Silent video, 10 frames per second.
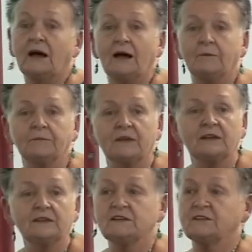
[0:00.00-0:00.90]
um,
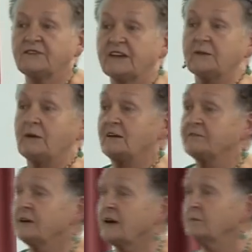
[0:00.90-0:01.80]
and then you forget about
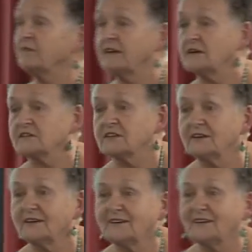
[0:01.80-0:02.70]
it for a couple of hours.
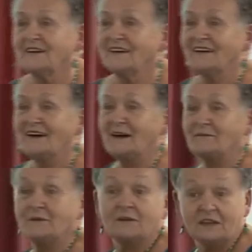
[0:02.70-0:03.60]

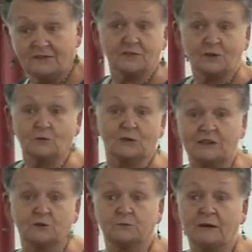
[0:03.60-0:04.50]
um, if you've got
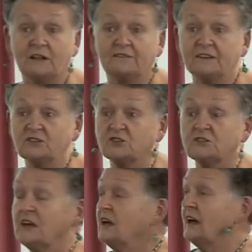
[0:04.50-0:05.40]
really good bowel
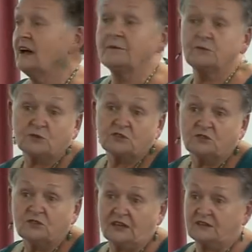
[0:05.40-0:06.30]
function, um, you can
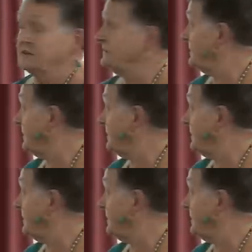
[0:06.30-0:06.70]
do that.